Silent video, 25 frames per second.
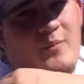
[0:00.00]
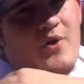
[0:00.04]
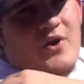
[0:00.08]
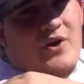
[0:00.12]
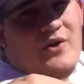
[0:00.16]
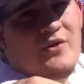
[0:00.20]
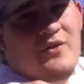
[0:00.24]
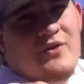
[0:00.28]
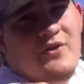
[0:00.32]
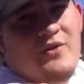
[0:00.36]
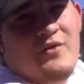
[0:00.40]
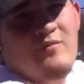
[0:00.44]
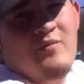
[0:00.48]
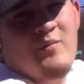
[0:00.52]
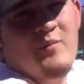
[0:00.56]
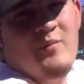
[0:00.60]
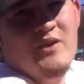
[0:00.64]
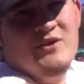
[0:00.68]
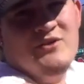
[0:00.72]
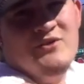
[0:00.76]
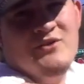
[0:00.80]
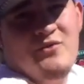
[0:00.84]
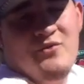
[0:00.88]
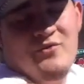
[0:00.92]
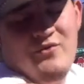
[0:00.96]
a marlin over
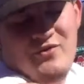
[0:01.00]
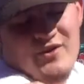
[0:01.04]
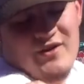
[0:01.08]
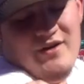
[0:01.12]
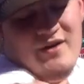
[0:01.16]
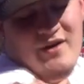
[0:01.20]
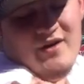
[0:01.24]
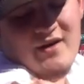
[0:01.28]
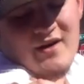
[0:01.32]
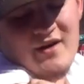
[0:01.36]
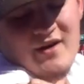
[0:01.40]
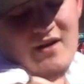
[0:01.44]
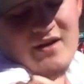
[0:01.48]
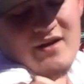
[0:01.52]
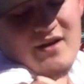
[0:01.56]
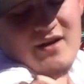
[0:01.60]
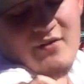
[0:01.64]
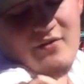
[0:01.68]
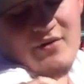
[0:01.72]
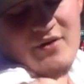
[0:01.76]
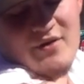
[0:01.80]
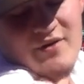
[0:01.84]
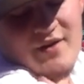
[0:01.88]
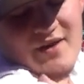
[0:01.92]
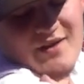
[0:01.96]
my shoulder,
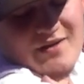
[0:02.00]
going to